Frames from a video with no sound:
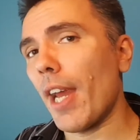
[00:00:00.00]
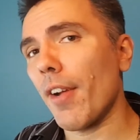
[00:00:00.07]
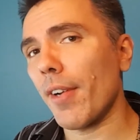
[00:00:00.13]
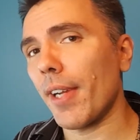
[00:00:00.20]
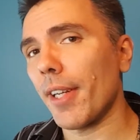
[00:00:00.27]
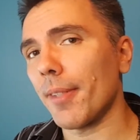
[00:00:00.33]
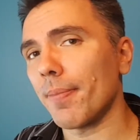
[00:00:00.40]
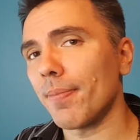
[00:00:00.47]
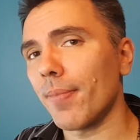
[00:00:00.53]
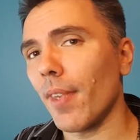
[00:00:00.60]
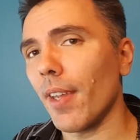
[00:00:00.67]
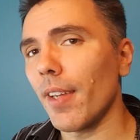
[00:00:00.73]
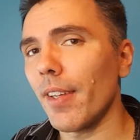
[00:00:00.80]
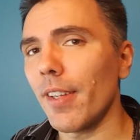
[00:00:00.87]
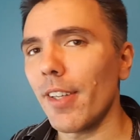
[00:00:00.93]
area.
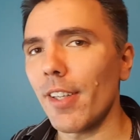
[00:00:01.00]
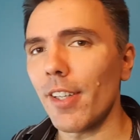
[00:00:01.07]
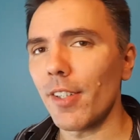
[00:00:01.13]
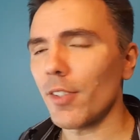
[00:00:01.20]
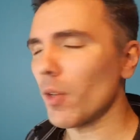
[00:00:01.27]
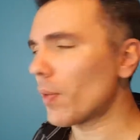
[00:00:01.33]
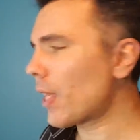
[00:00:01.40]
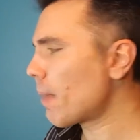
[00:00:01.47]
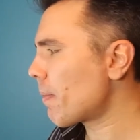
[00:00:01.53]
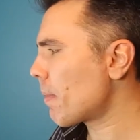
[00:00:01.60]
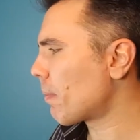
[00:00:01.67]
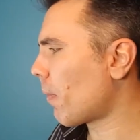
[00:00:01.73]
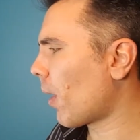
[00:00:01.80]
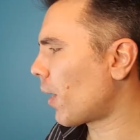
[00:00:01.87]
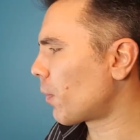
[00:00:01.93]
So keep
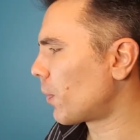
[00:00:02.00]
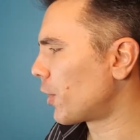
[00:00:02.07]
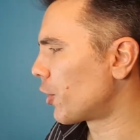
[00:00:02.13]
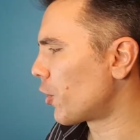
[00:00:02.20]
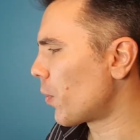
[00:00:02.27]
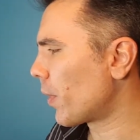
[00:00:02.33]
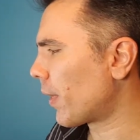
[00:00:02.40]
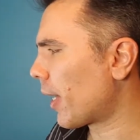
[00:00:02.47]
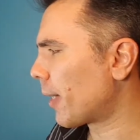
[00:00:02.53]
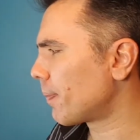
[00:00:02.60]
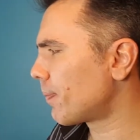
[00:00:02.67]
in mind when you're doing